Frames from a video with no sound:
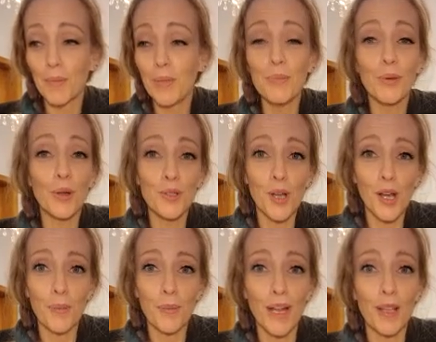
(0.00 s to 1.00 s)
People don't
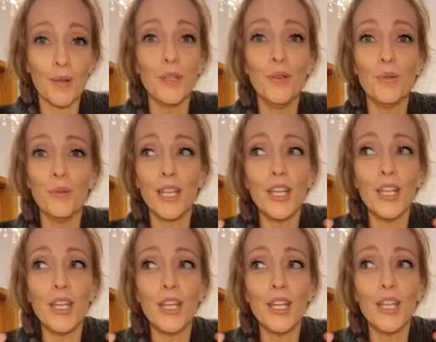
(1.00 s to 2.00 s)
talk about it. When you
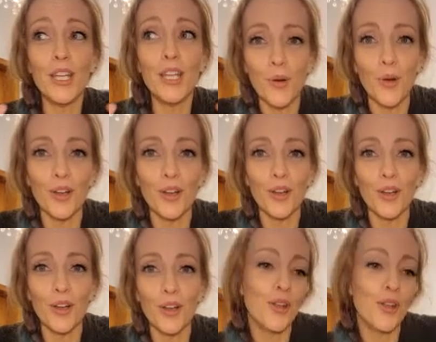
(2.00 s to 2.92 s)
hear people going on their,